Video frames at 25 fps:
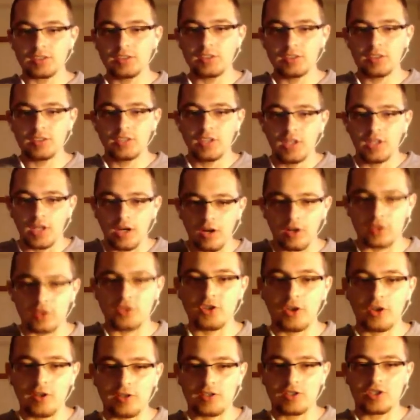oh, dark
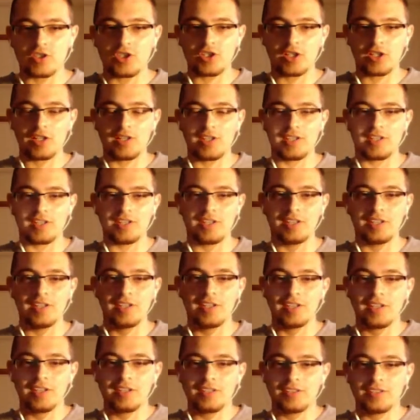giant.
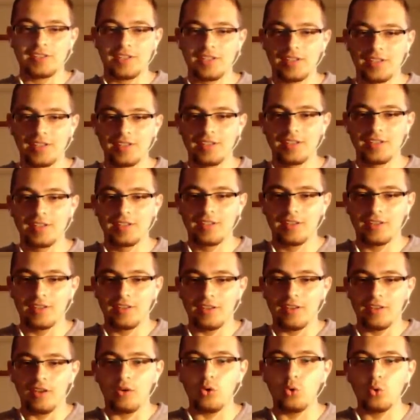
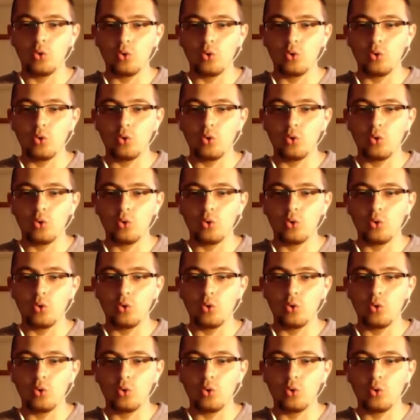Ooh!